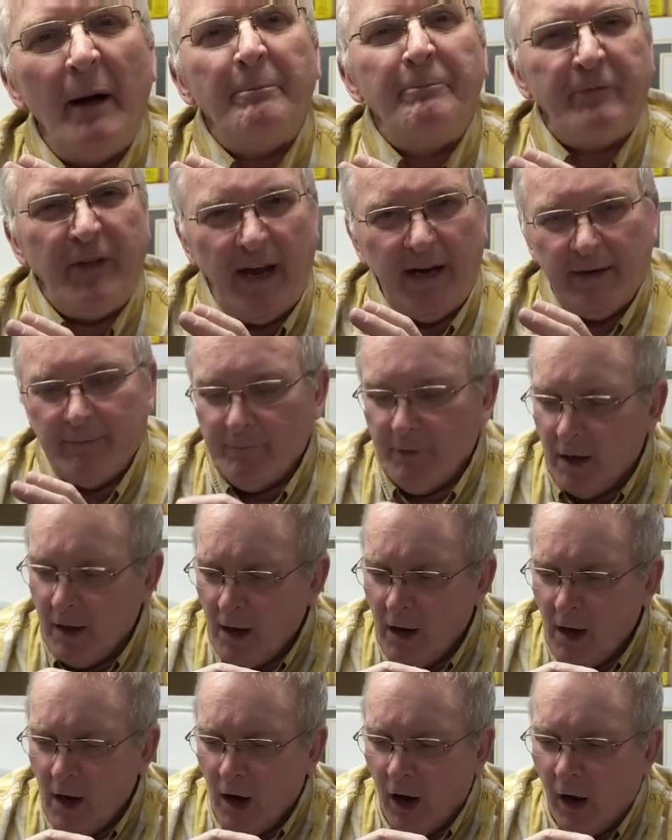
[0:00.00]
update.
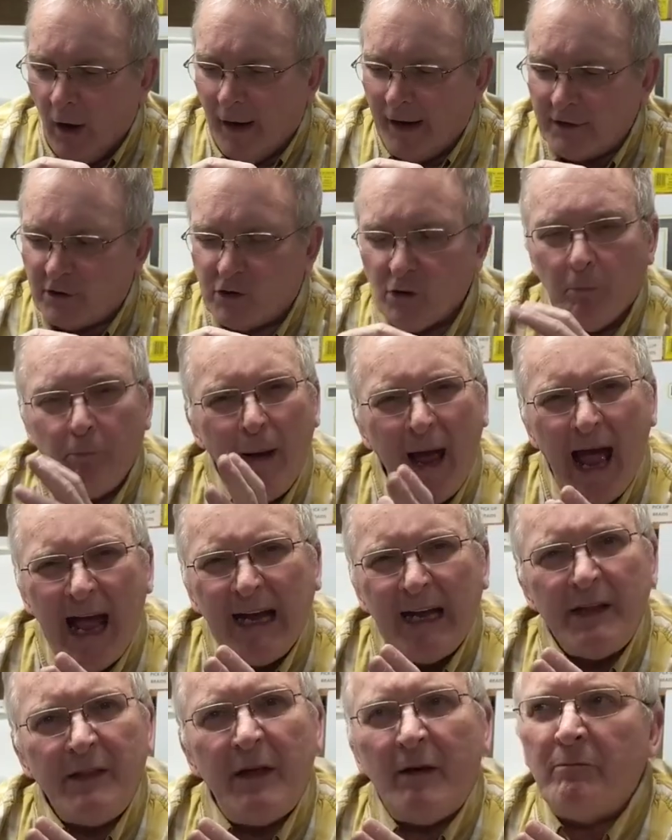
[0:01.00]
All right, so
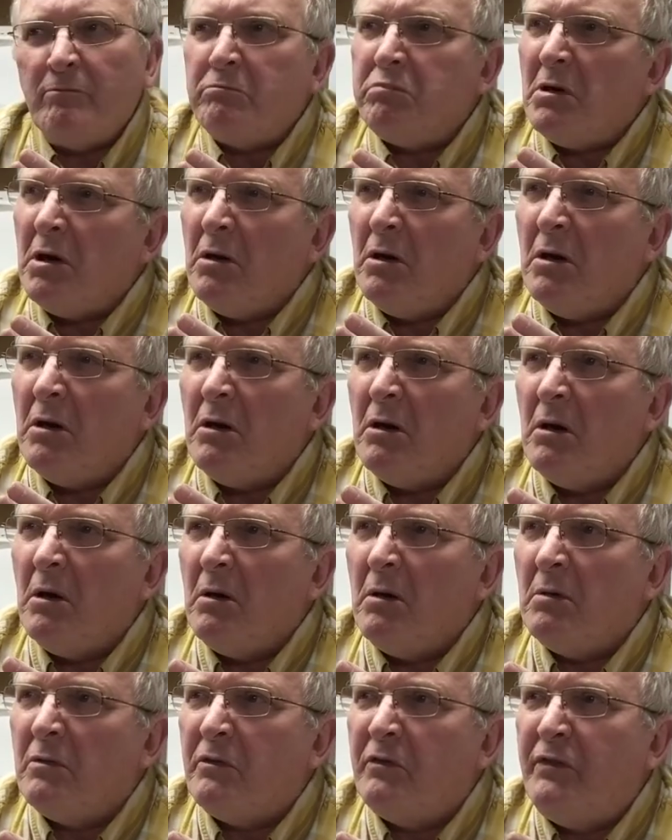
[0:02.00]
back in the
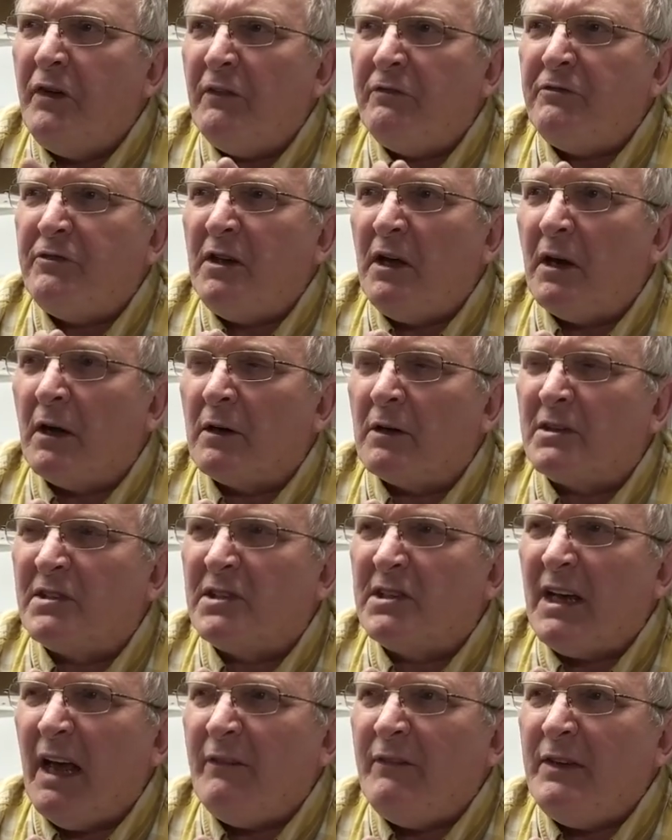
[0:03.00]
oh, 50 or
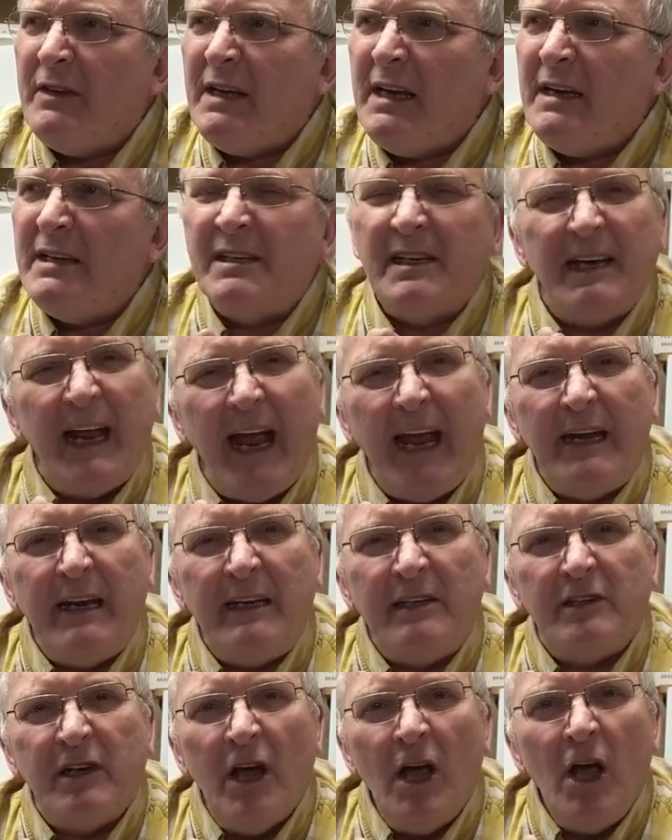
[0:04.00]
70s and
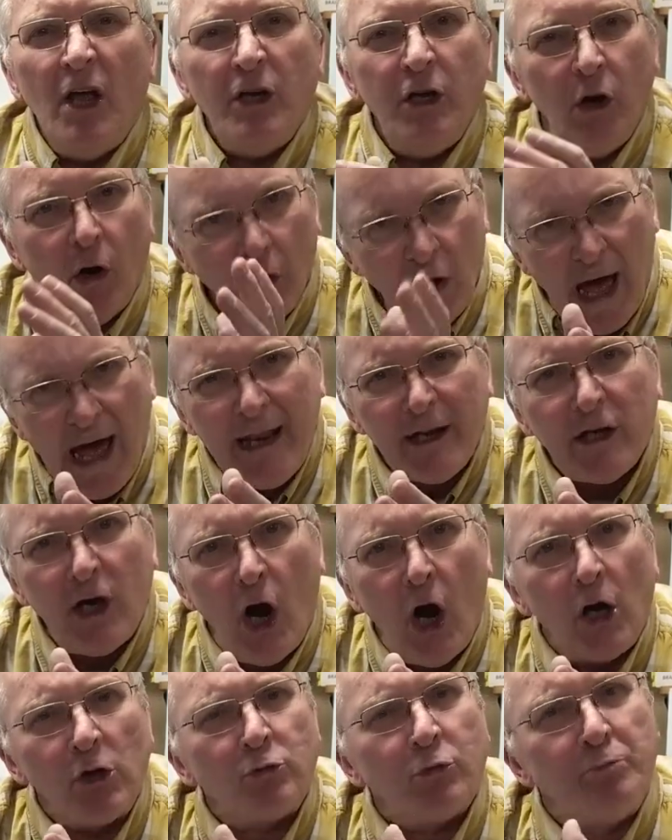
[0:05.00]
80s, you know, a lot of
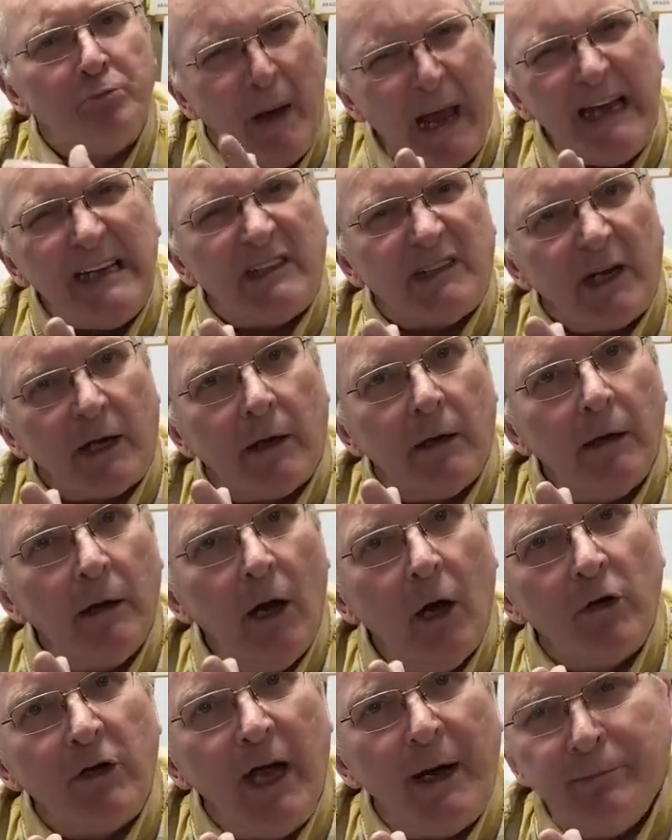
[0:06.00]
cars were basic,
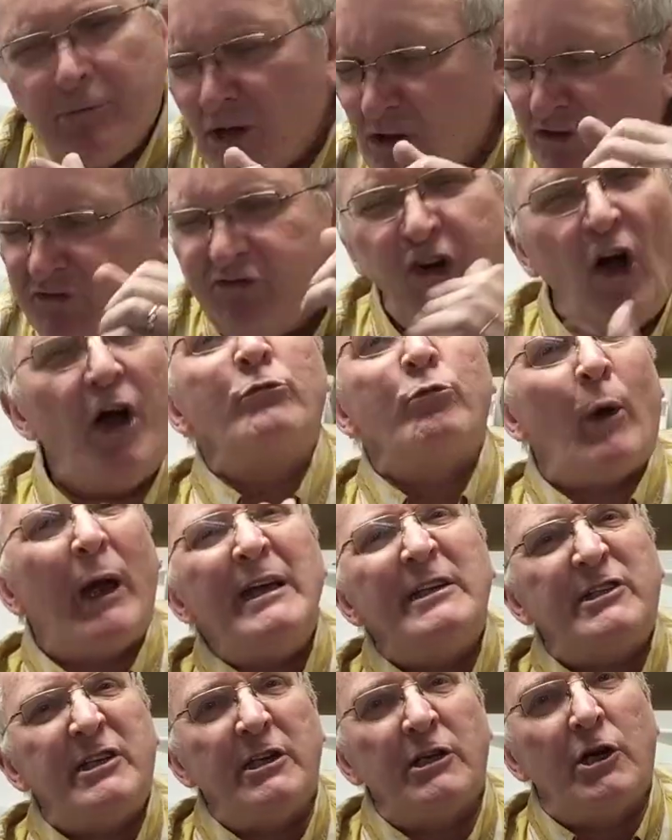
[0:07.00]
okay? Just fun
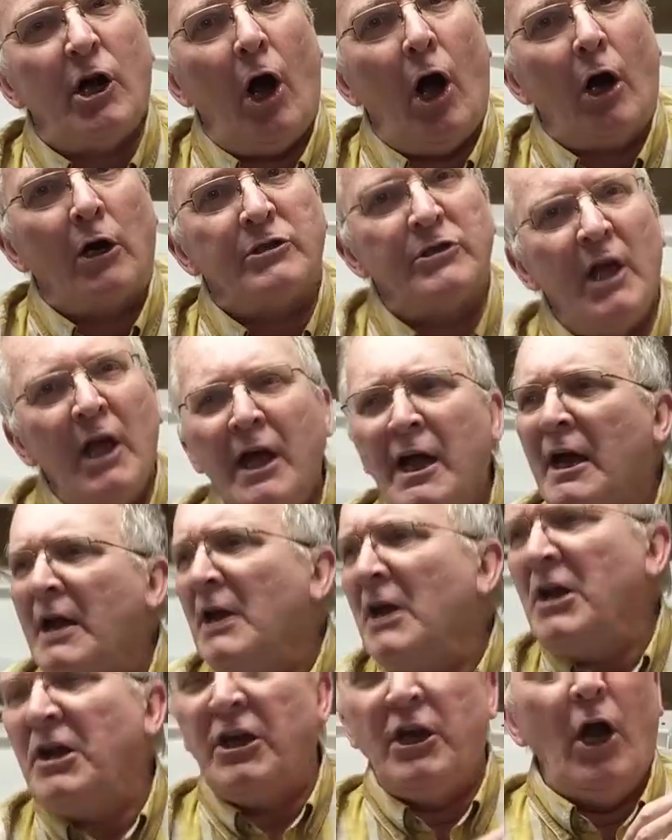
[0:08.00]
racing cars.
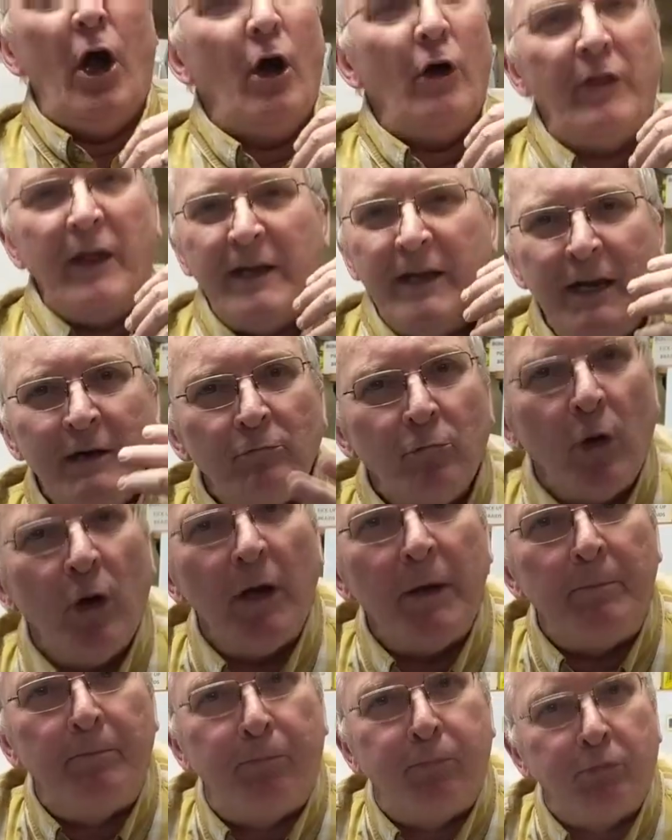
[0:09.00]
You know, they didn't
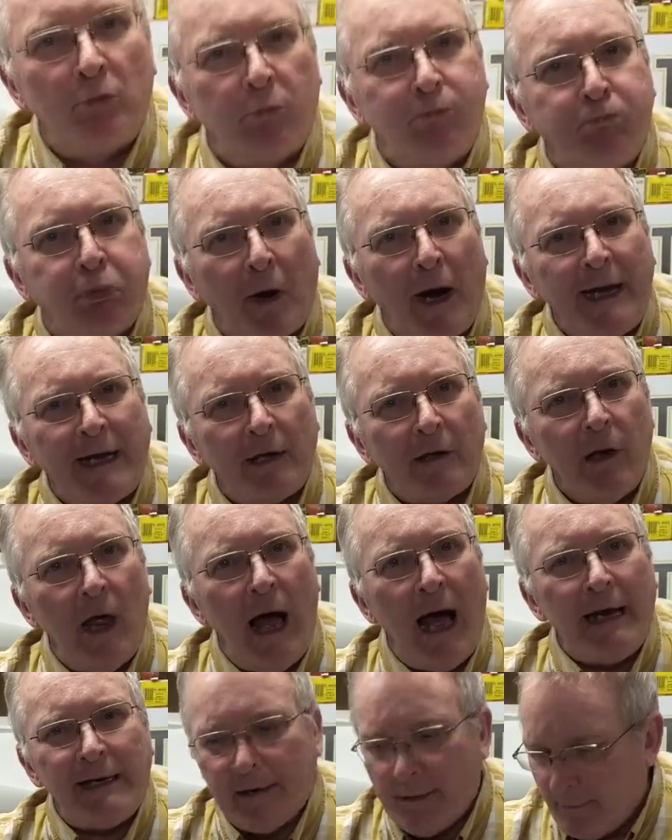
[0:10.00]
really break a
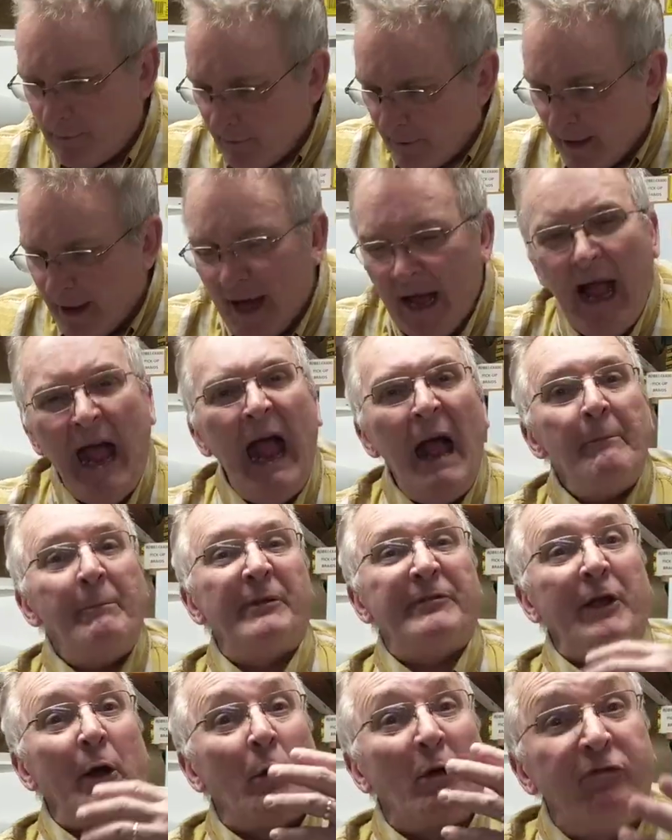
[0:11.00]
lot
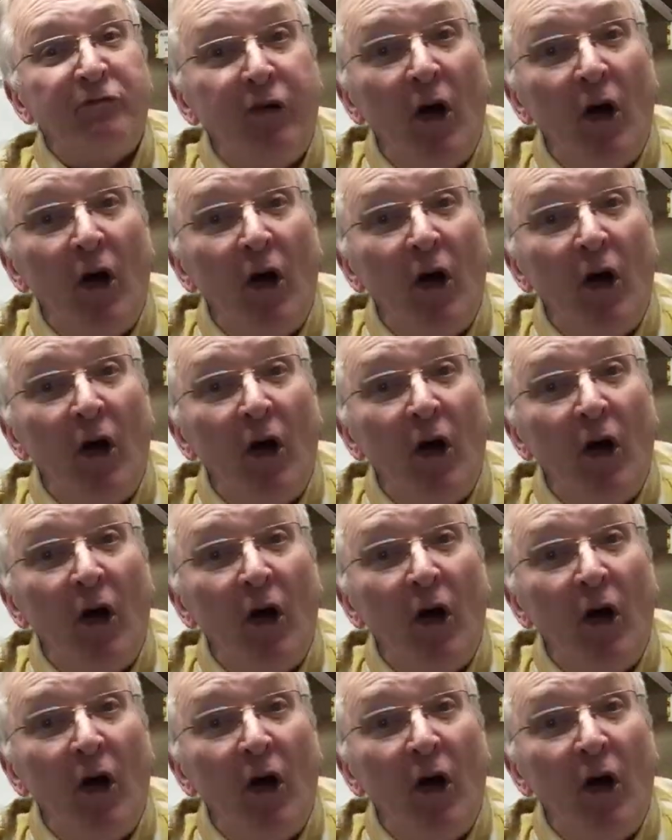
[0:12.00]
but they were